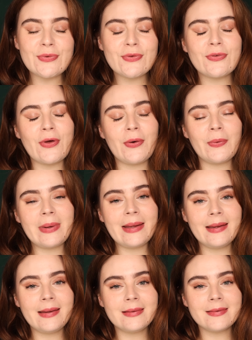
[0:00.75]
So
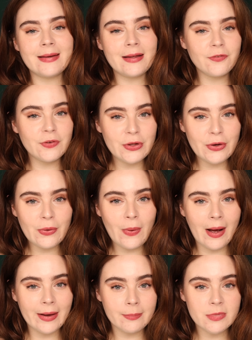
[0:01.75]
in today's video,
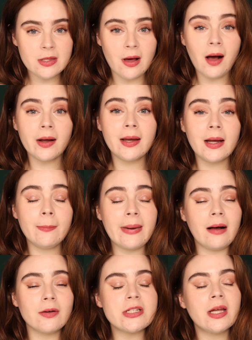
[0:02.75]
I am talking
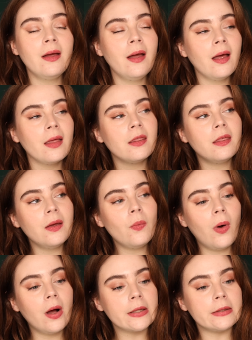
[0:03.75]
about the
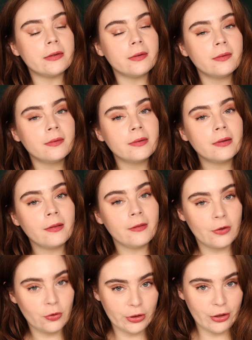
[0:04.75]
one,
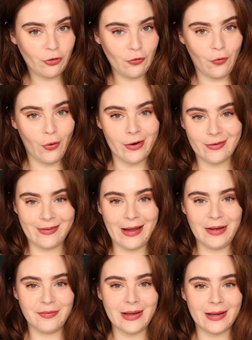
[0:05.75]
the only Sephora
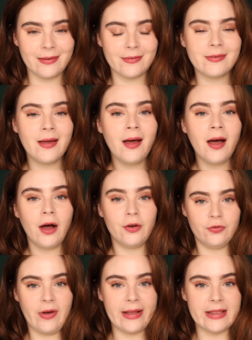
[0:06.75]
Savings
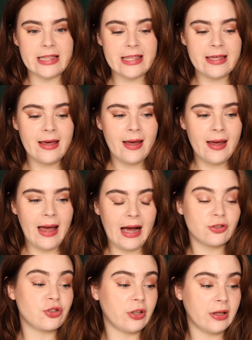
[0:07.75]
event.
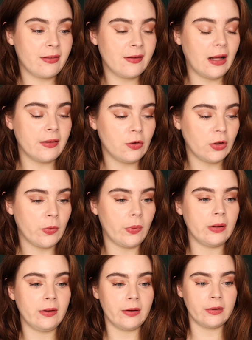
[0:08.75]
Actually, it's not the only
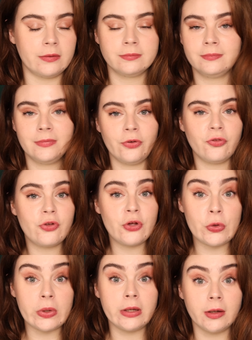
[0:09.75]
one. There is
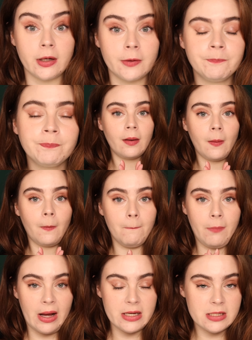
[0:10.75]
two a year.
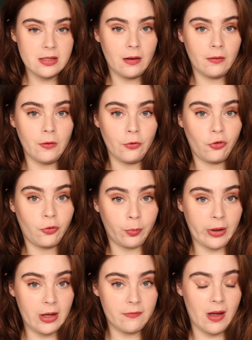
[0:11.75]
But the
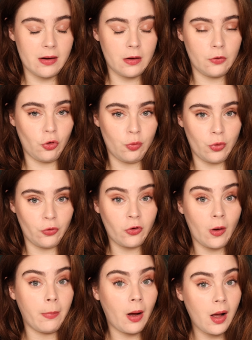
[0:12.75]
spring event is almost
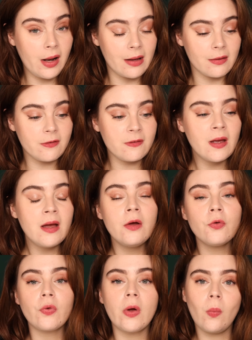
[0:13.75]
upon us.
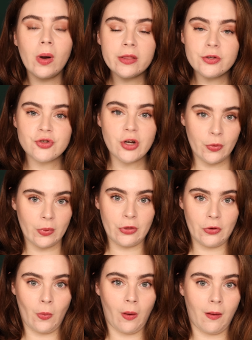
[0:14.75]
So I wanted to share with
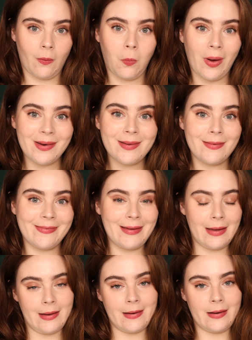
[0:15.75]
you all what is
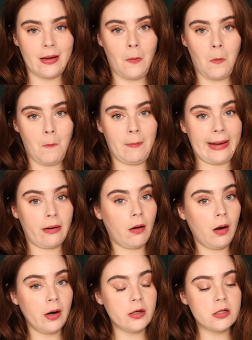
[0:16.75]
in my
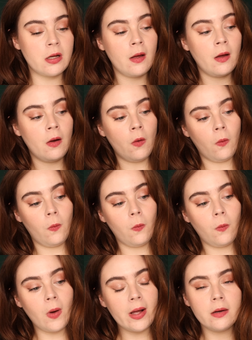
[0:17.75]
cart,
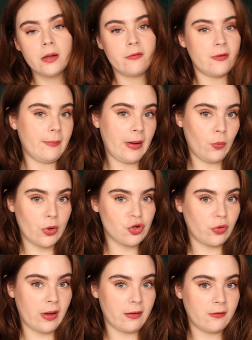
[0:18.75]
what is in my
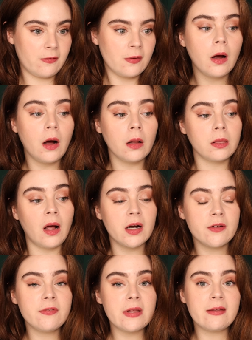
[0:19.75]
wish list. A lot
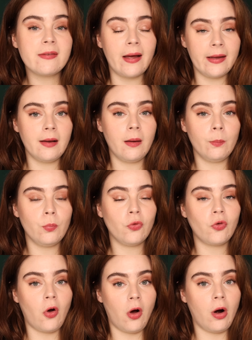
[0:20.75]
of these
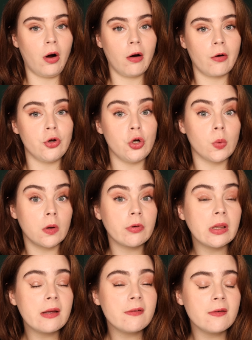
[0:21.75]
items are newer
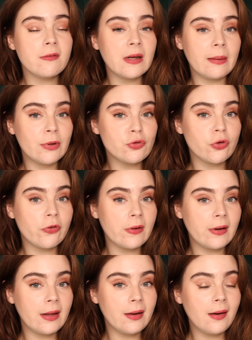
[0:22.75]
releases that I'm
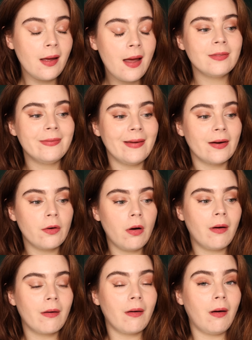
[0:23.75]
interested in.
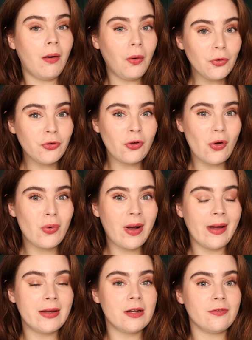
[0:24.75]
There are also
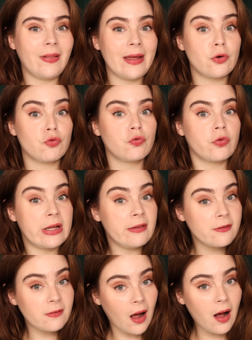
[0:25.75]
kind of like
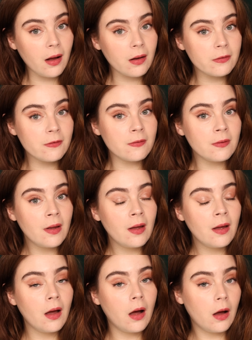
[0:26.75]
restocks
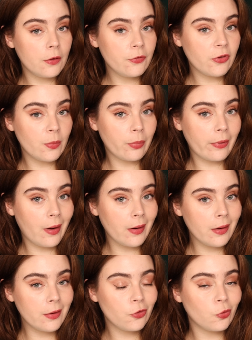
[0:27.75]
of some
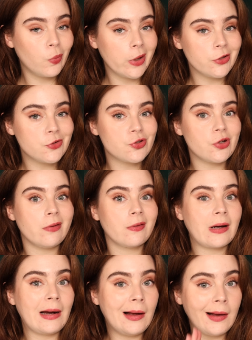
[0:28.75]
products, which is
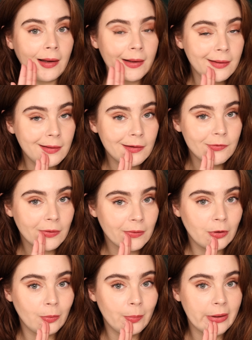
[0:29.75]
kind of a
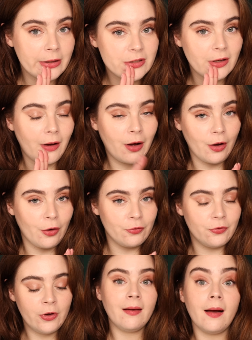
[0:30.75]
little bit
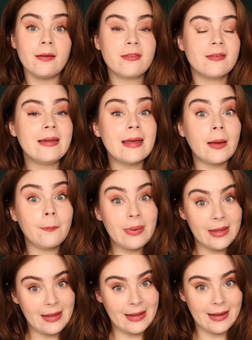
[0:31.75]
of a sneak
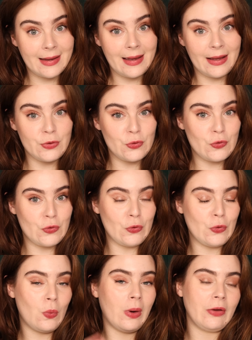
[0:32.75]
peek
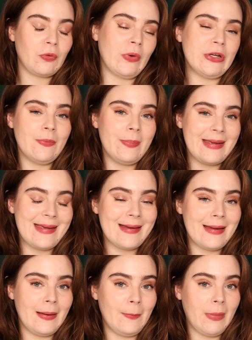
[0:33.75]
into what is going to be
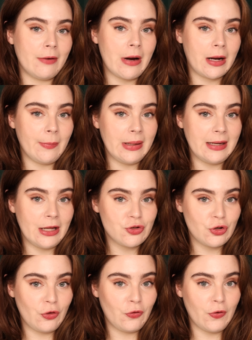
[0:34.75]
in my
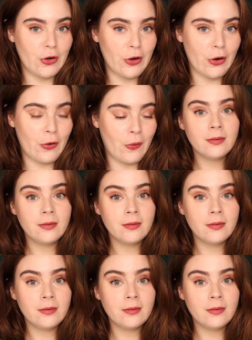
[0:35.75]
recommendations video.